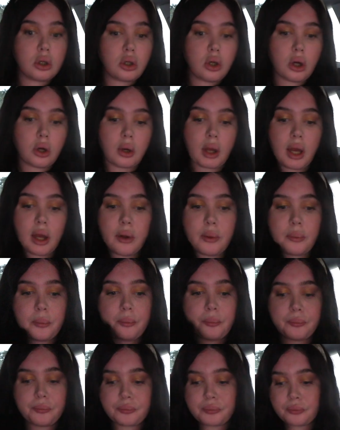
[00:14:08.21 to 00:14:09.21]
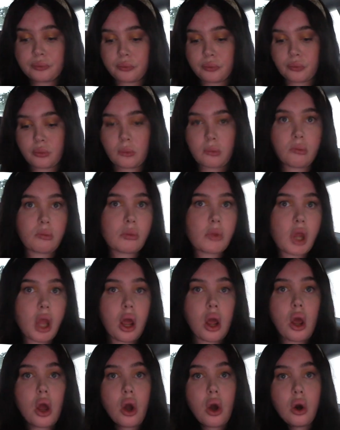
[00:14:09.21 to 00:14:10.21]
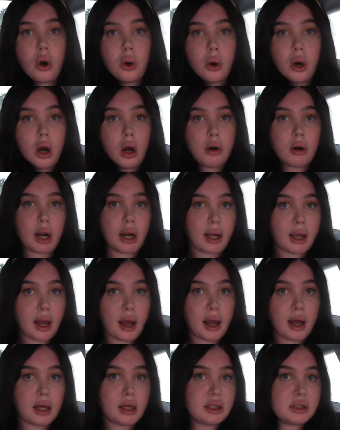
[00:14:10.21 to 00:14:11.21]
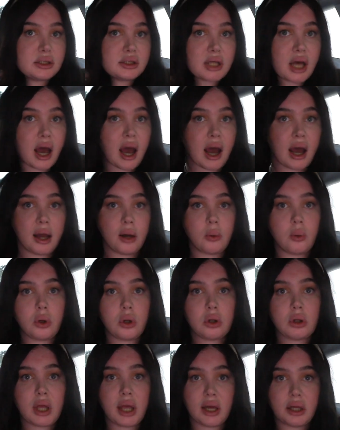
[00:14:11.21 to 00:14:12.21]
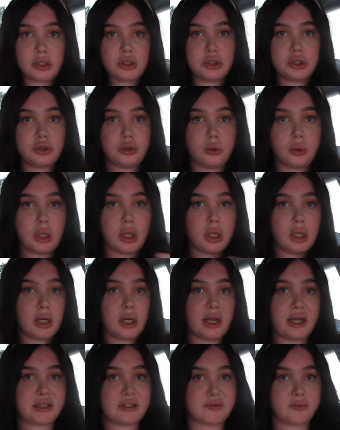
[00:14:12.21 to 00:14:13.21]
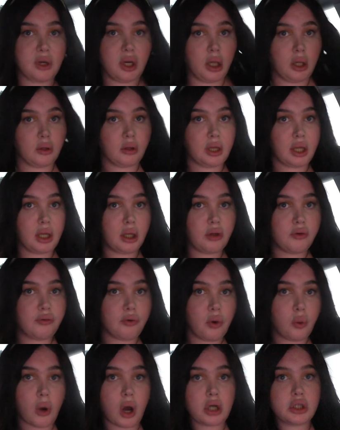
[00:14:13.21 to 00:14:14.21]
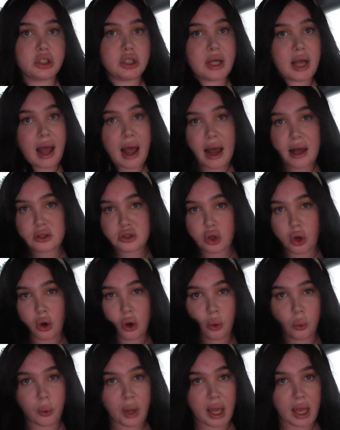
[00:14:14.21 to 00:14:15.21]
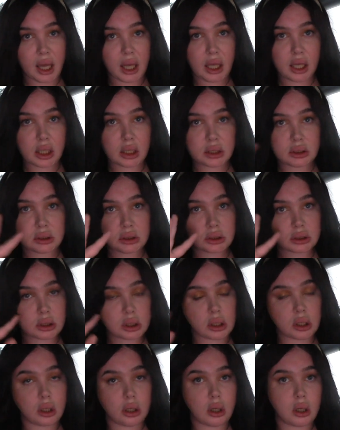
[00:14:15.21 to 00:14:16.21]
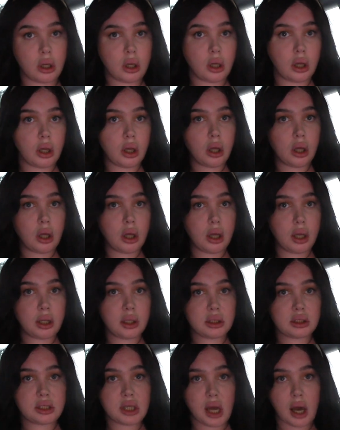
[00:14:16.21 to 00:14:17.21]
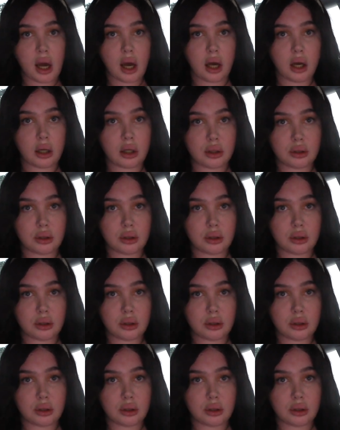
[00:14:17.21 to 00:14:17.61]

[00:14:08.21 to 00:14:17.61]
Okay. Well, alright guys, I will catch you in the next video. Thank you for watching, as always. And yeah.